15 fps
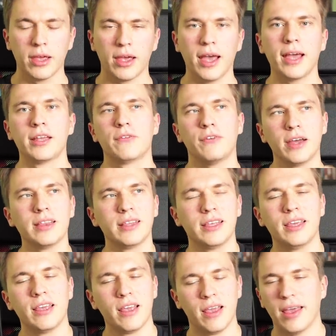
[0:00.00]
And
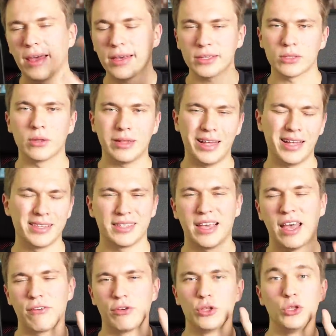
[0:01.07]
finally, Axel clans
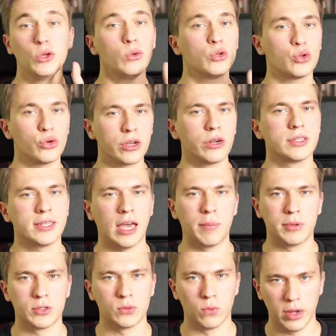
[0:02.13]
have a new trigger type
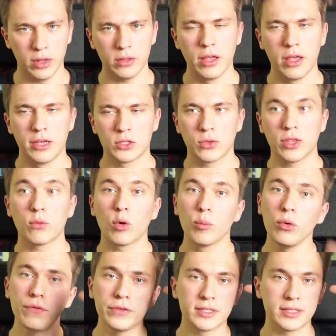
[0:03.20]
as well, so they
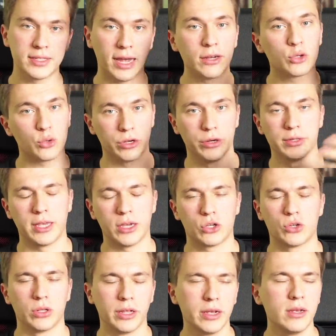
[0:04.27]
removed stand triggers
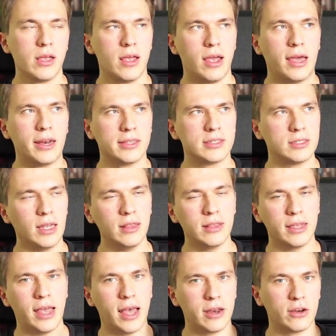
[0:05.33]
actually, and instead
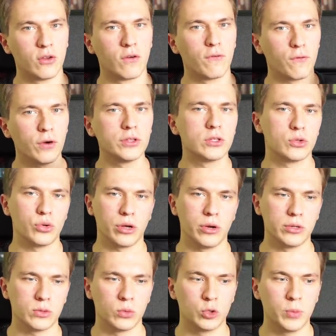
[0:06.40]
they added front
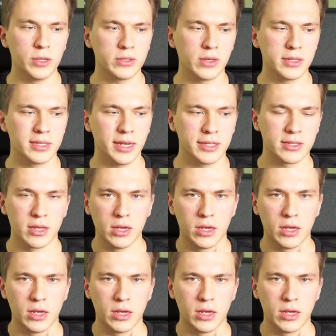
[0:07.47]
triggers, which basically says